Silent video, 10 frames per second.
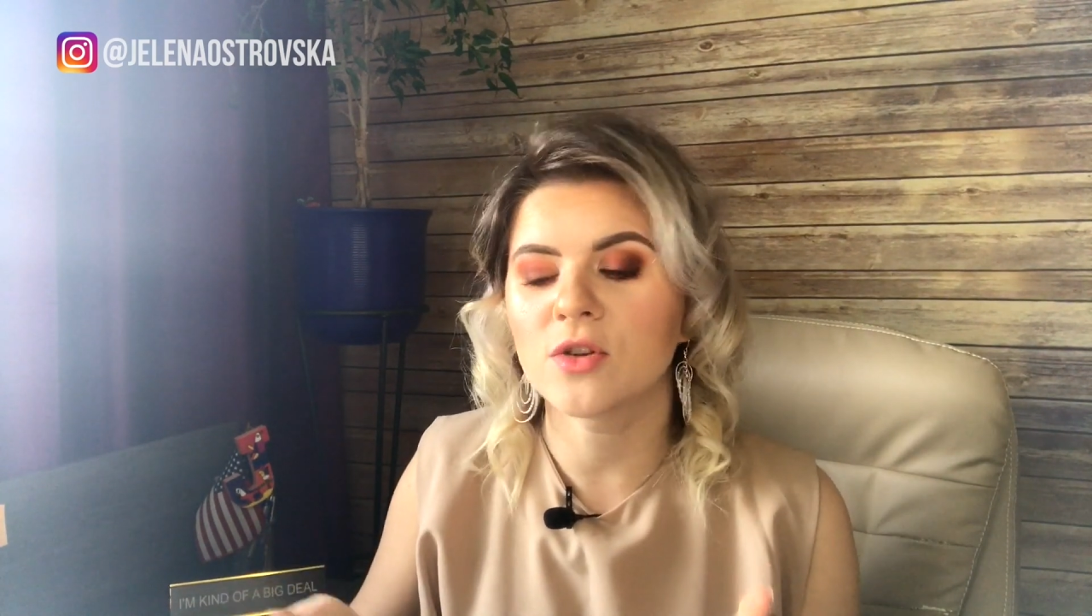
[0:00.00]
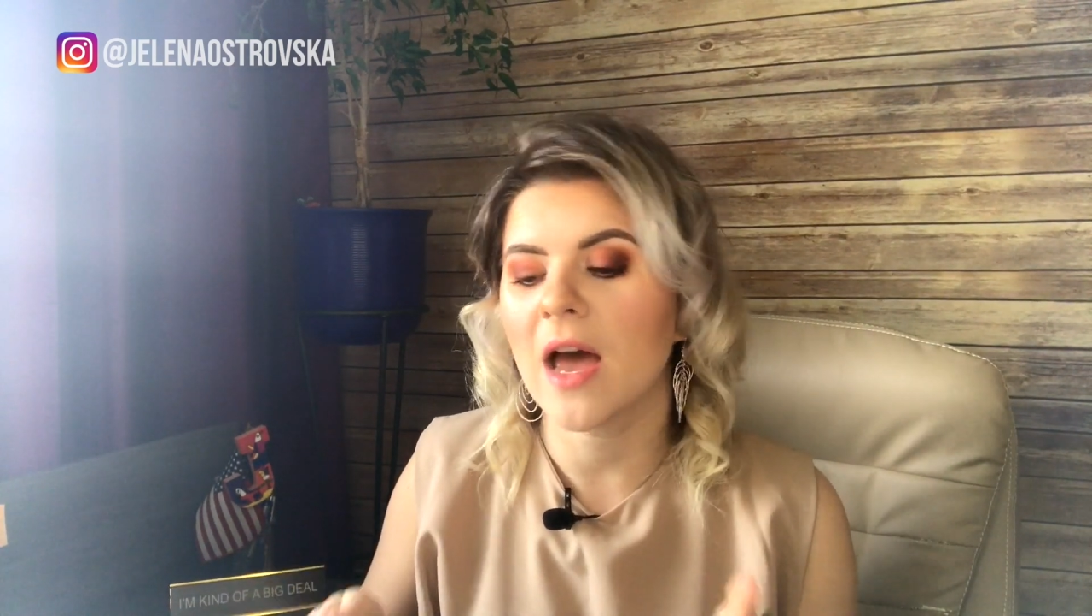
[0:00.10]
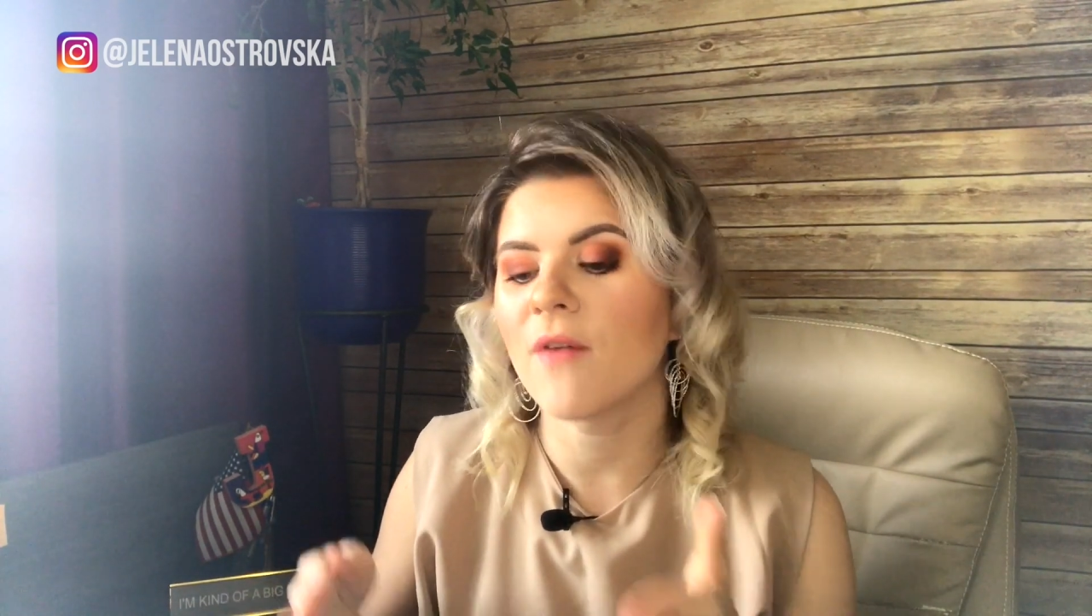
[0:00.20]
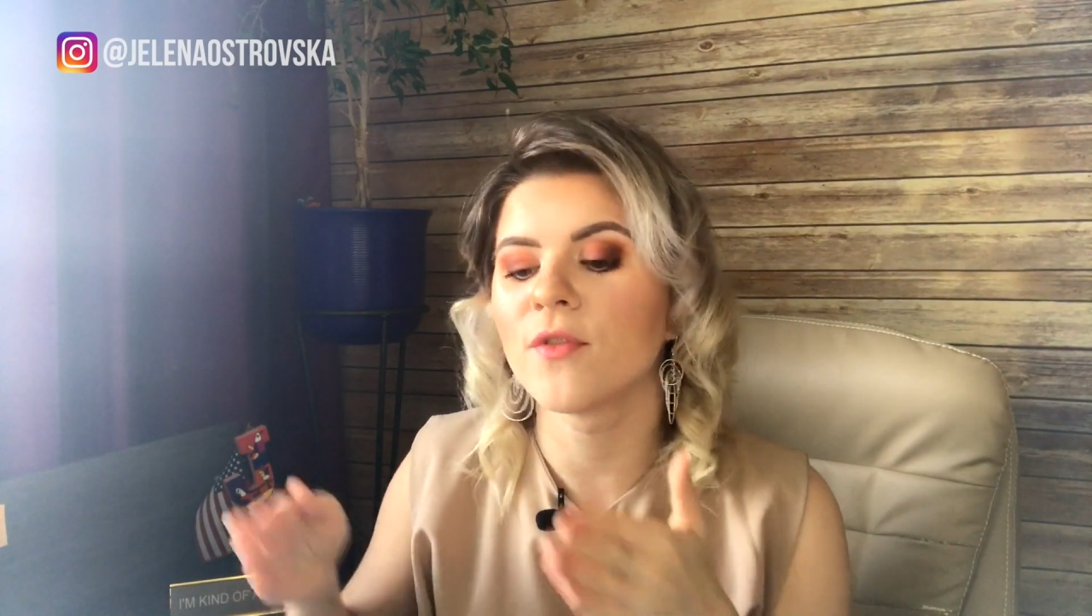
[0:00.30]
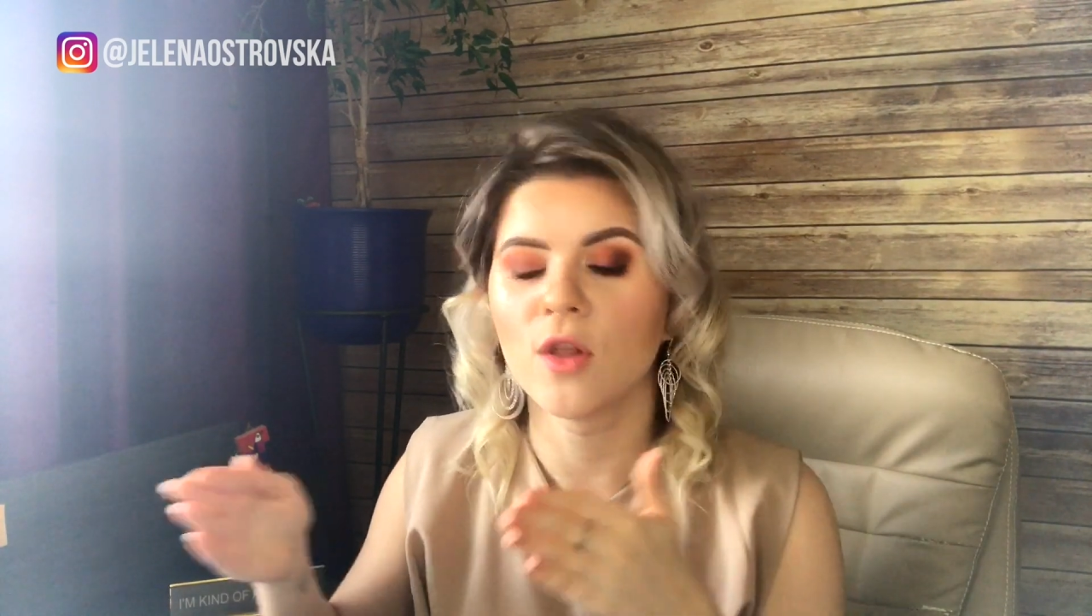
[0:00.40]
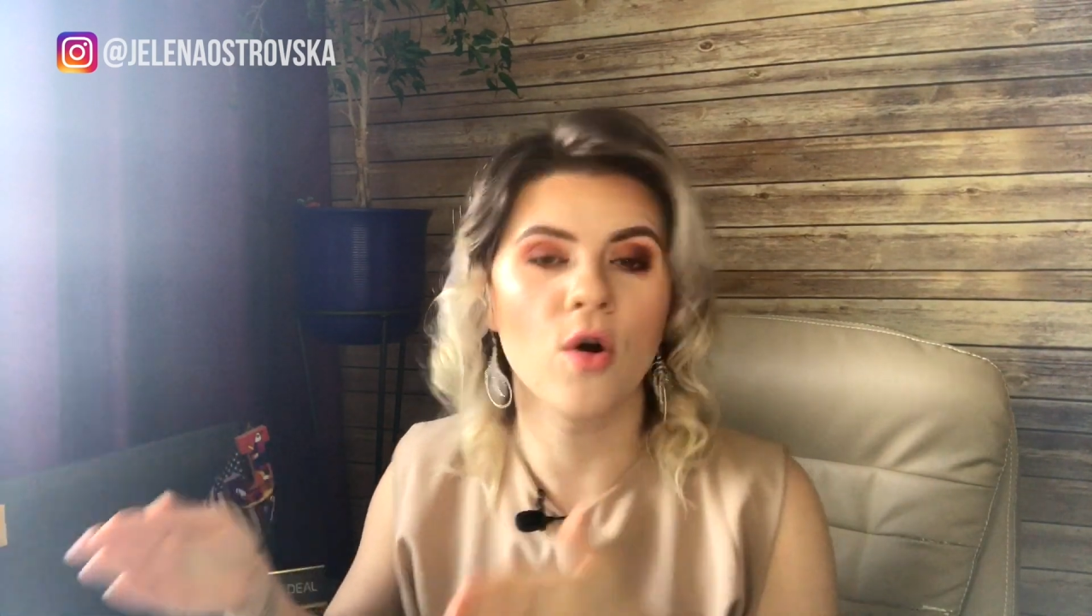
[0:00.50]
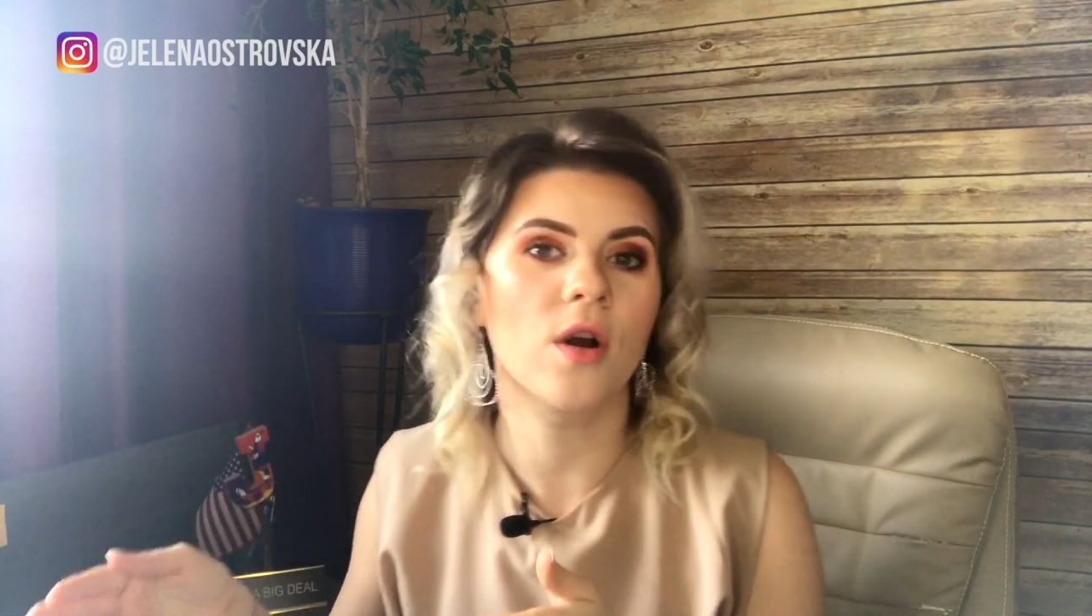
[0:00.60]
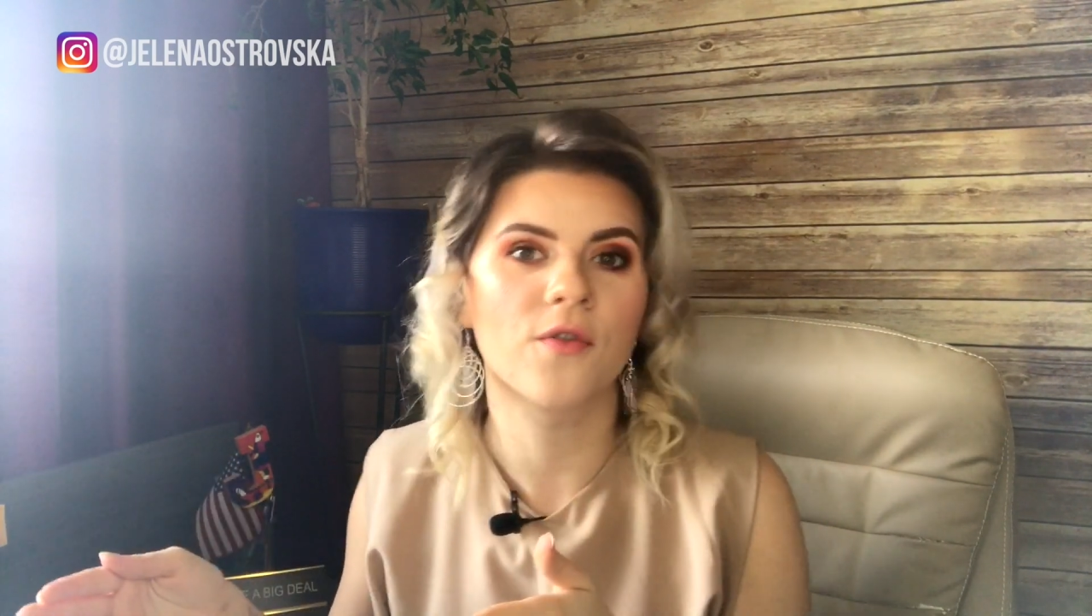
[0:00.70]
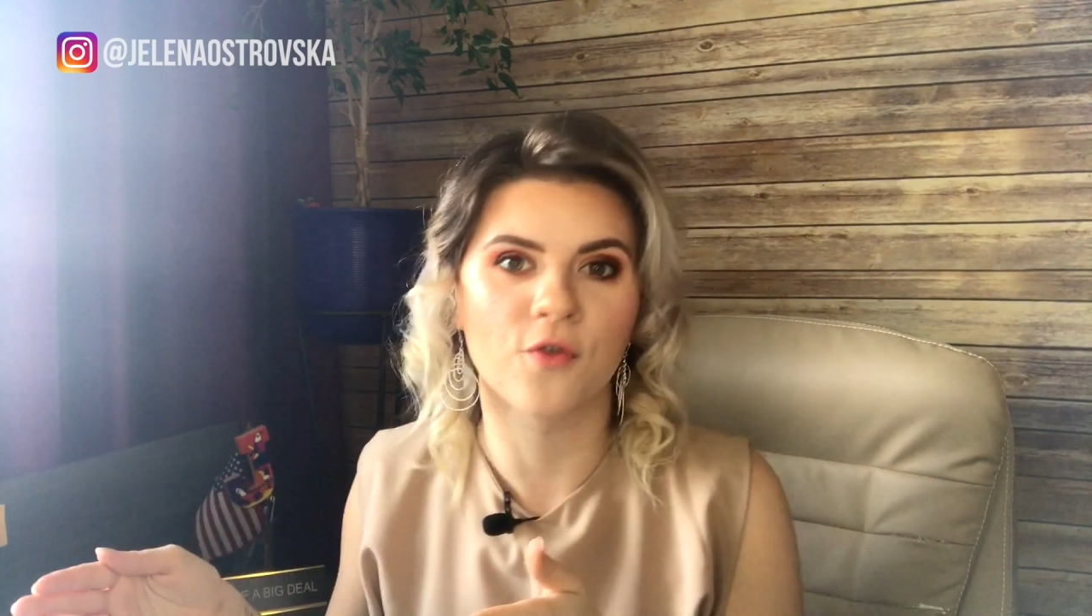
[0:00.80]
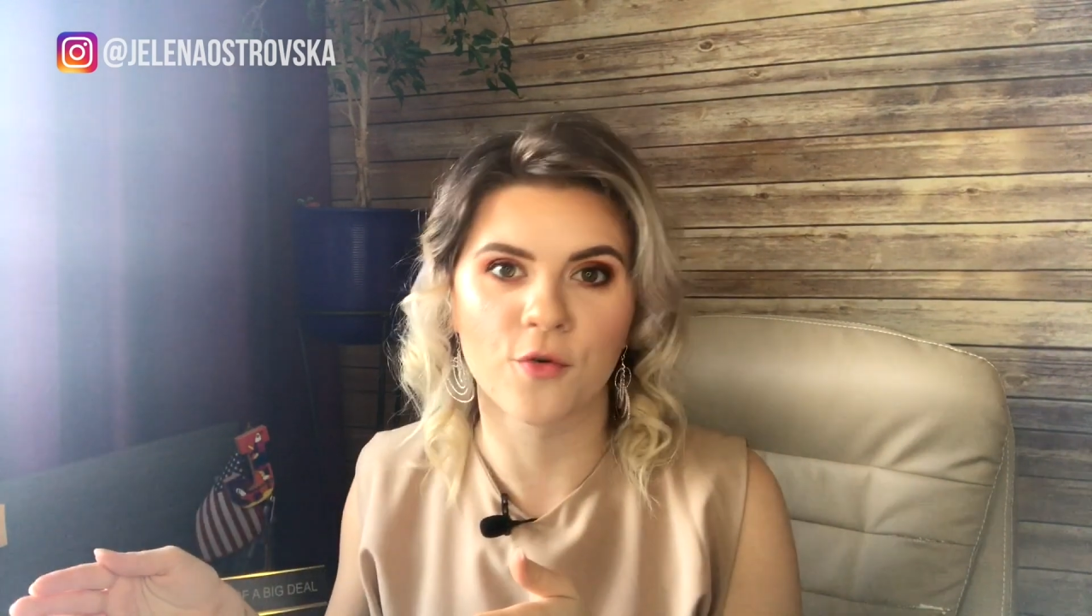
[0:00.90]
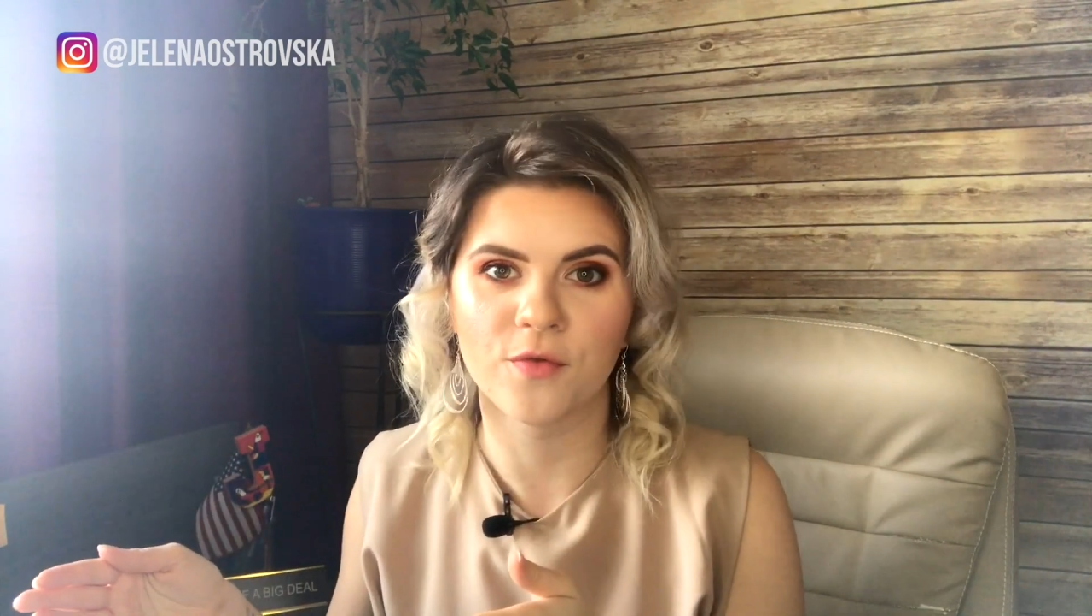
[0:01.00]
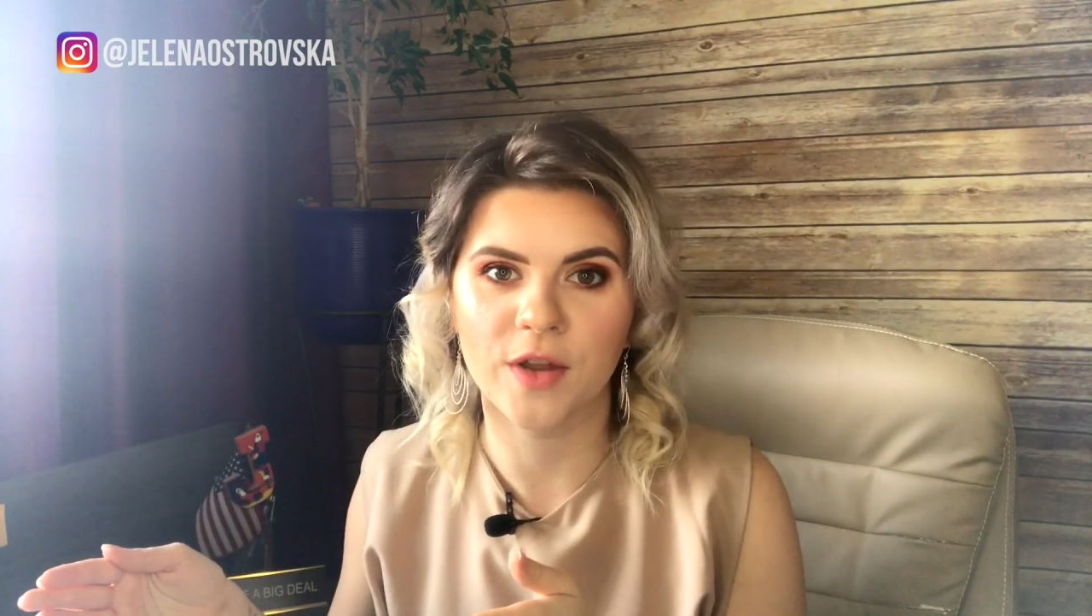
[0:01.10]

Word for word: to have longer form